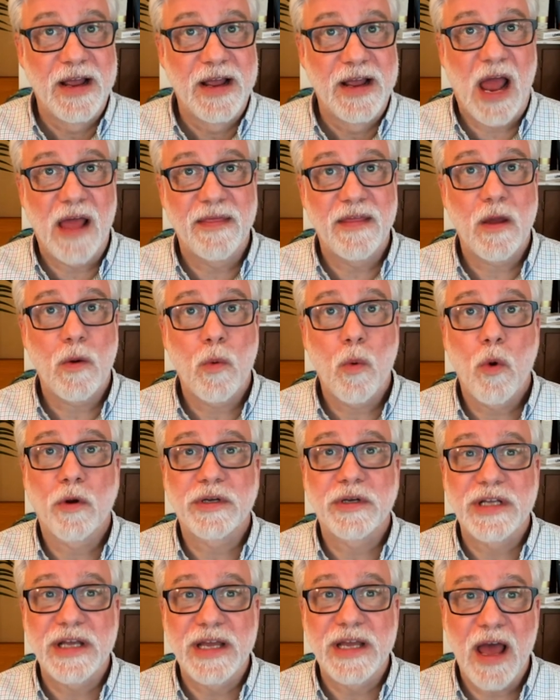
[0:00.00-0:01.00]
and they work
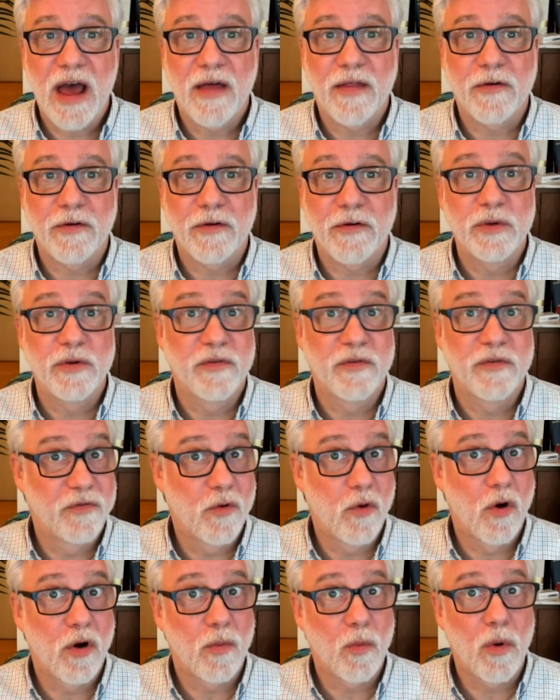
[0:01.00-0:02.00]
together to
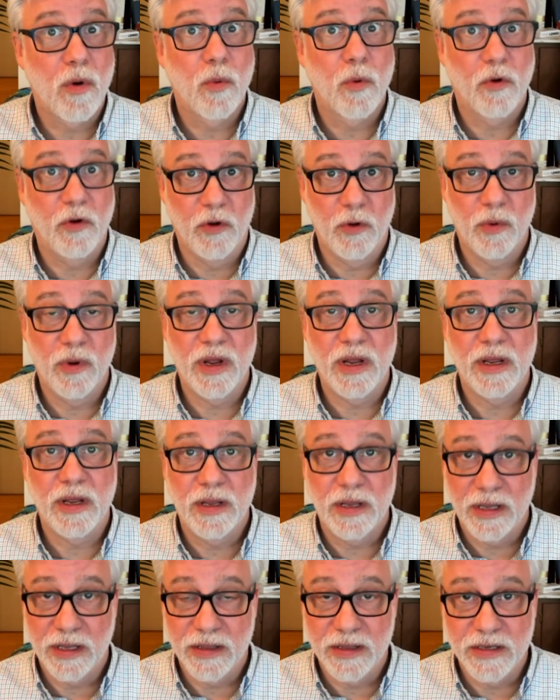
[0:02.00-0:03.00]
inform what we're doing
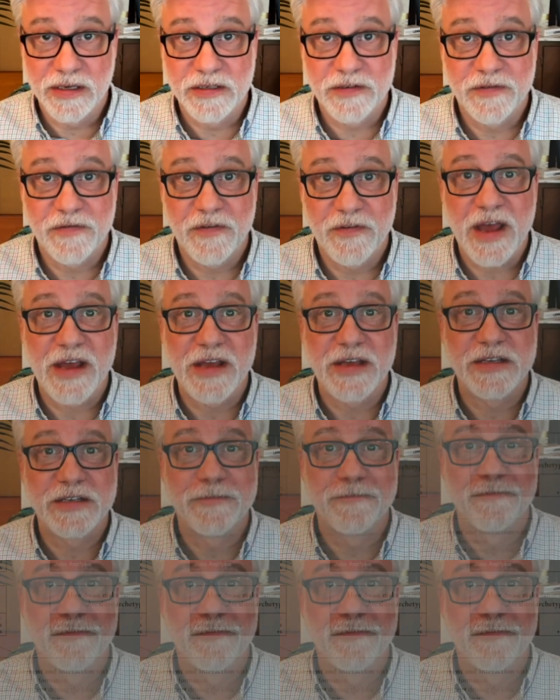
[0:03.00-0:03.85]
in this phase.